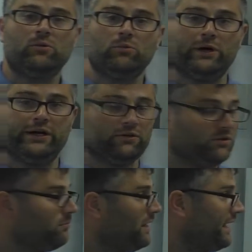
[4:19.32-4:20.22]
will
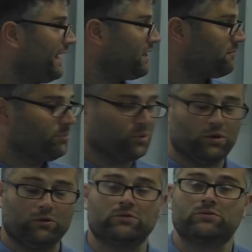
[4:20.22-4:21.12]
my
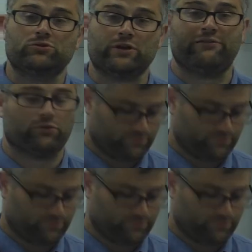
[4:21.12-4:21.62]
cannonball travel